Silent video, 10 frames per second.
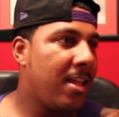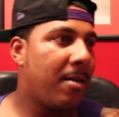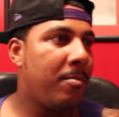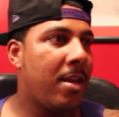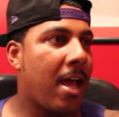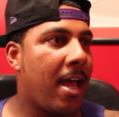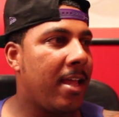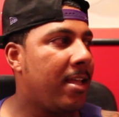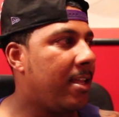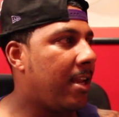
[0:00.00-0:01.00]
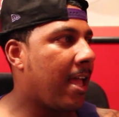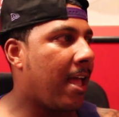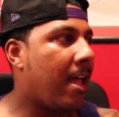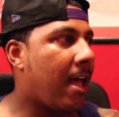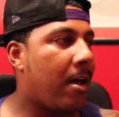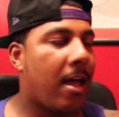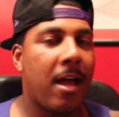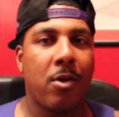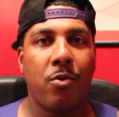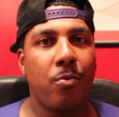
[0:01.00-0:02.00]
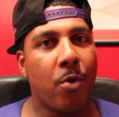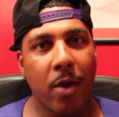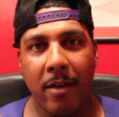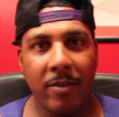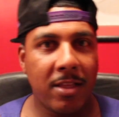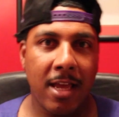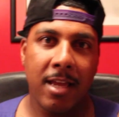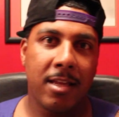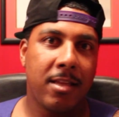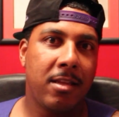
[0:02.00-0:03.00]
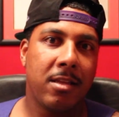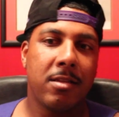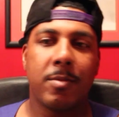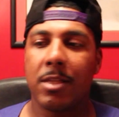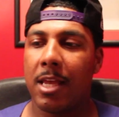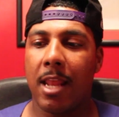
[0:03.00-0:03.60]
I'm not, like, I go to work every day, you know what I'm saying?